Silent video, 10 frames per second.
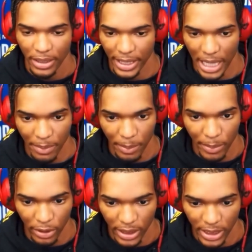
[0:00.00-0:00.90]
the
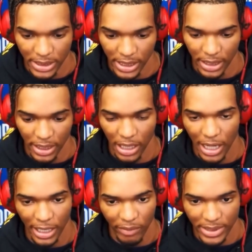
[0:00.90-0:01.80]
capabilities and the
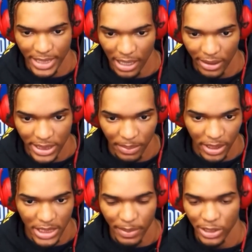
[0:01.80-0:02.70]
God-given talents to be
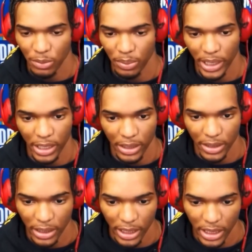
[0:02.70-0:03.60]
a special player in the
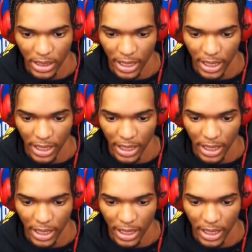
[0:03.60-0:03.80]
league,